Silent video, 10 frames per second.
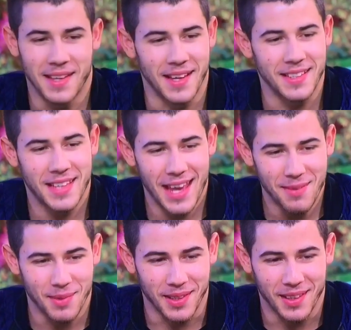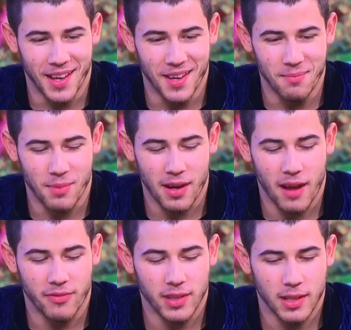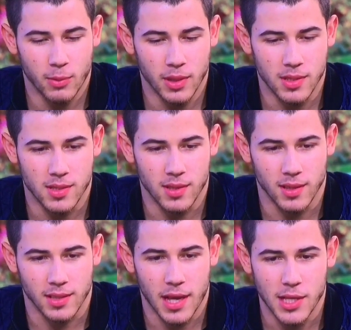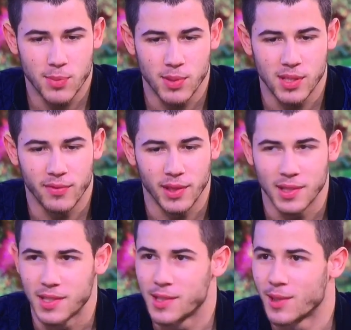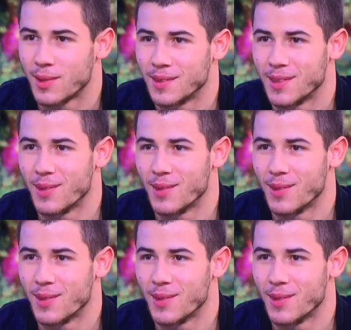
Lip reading: Yeah, it can be, but I feel like when it's case specific, it's easier.